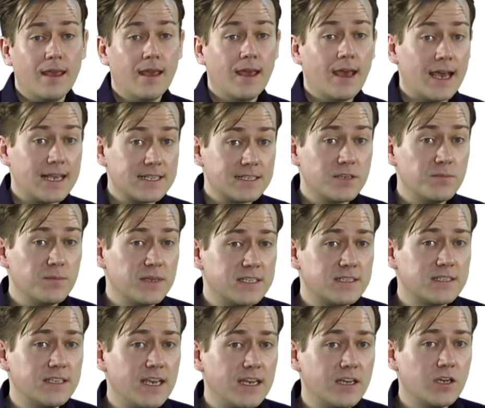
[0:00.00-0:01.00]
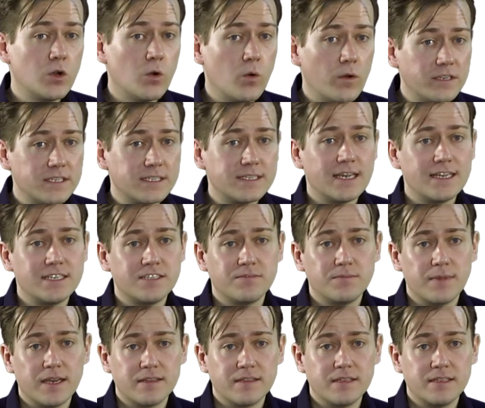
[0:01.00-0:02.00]
As can be seen, quantitative
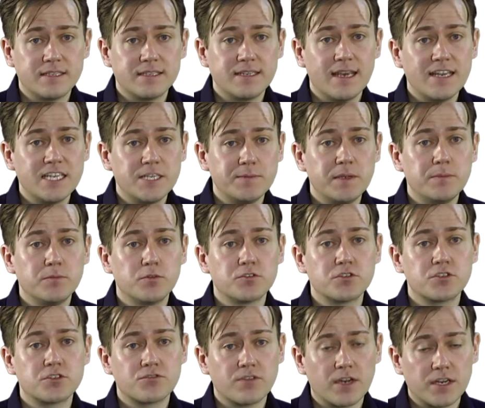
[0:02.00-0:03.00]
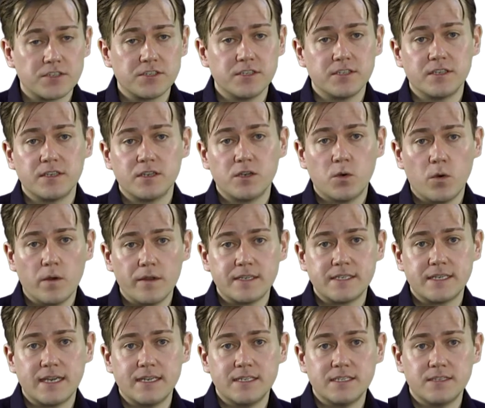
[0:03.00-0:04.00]
methods tend to be more structured than
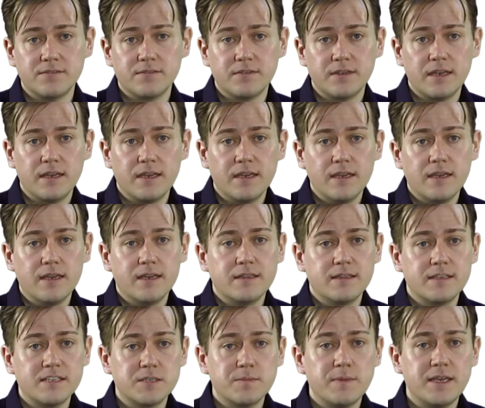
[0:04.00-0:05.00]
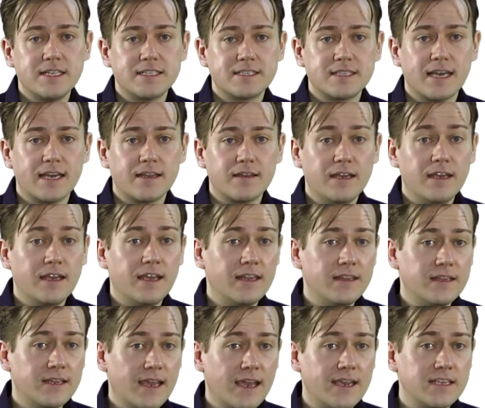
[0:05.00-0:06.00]
qualitative. This means that, in the
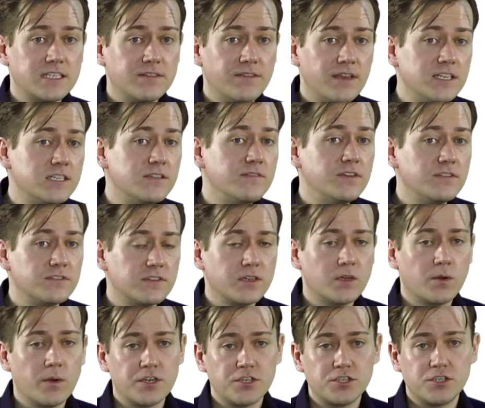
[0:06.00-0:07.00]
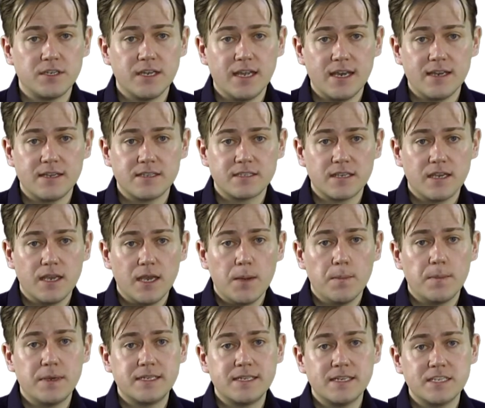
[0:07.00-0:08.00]
case of interviews and questionnaires,
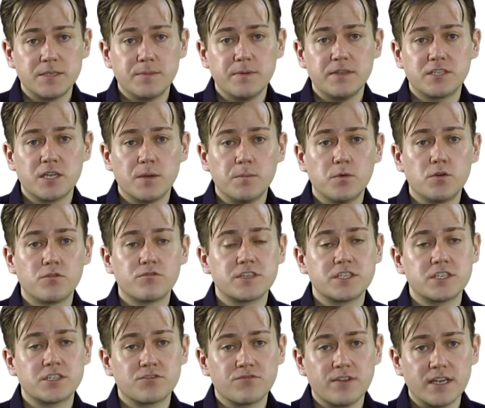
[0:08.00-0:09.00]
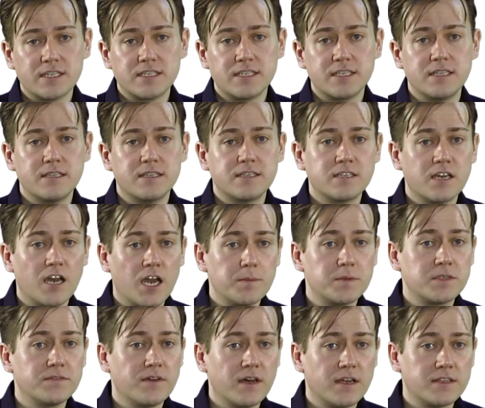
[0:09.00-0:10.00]
participants are more restricted in the types
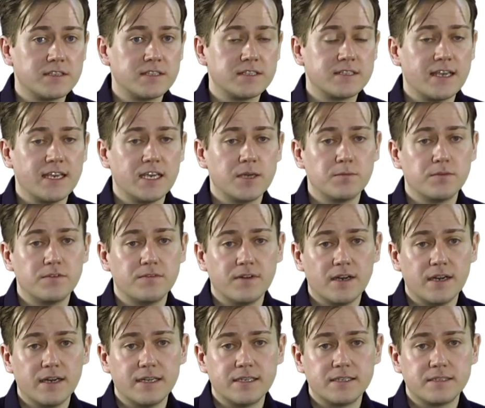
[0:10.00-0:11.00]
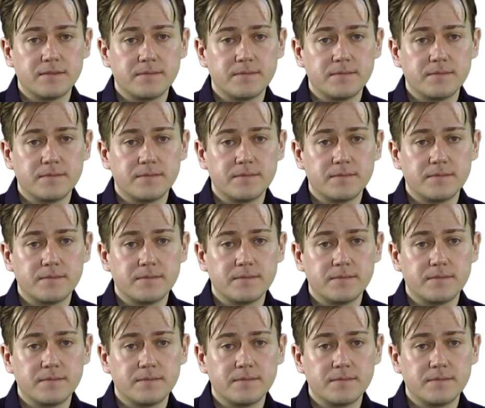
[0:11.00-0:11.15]
of answers they can provide.